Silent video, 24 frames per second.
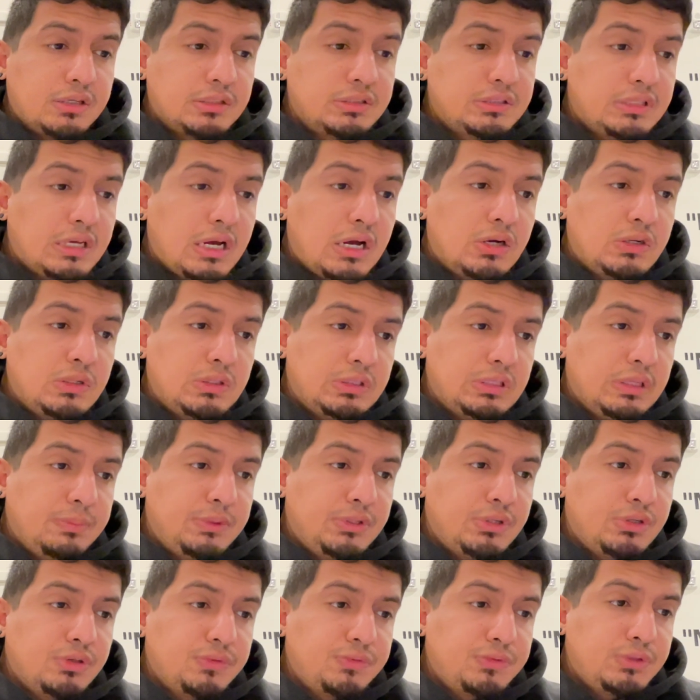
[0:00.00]
a doubt. Let
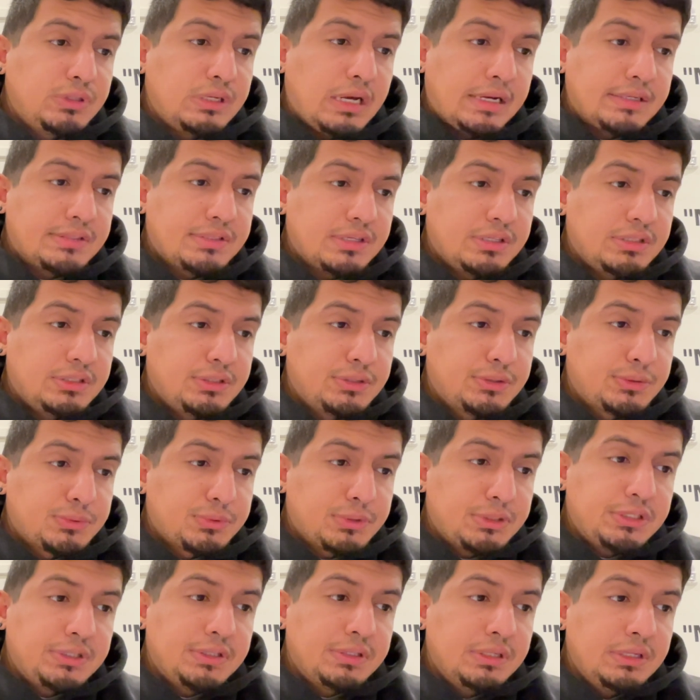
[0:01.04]
me know if you guys
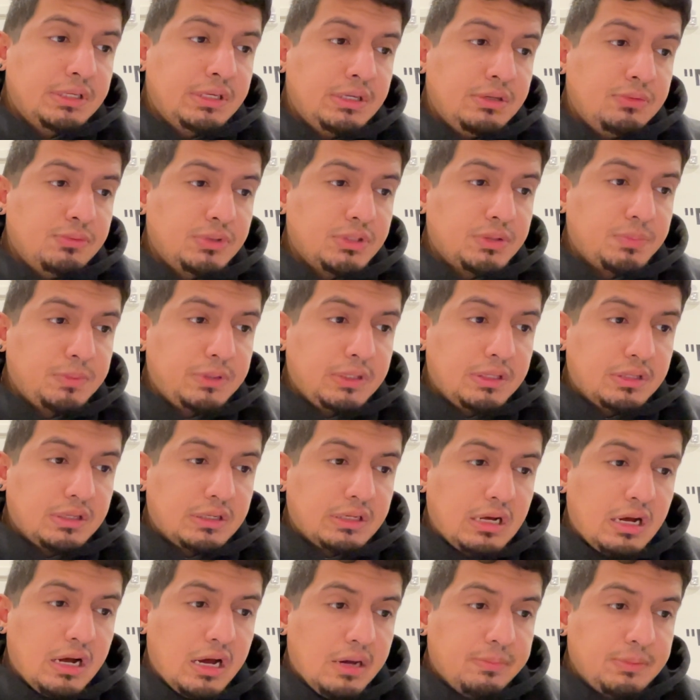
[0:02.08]
agree with me in the
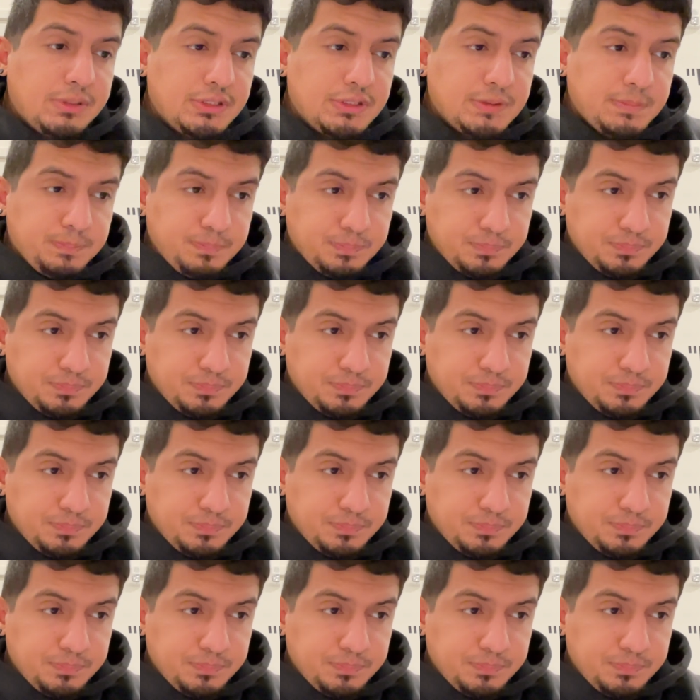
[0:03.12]
comments.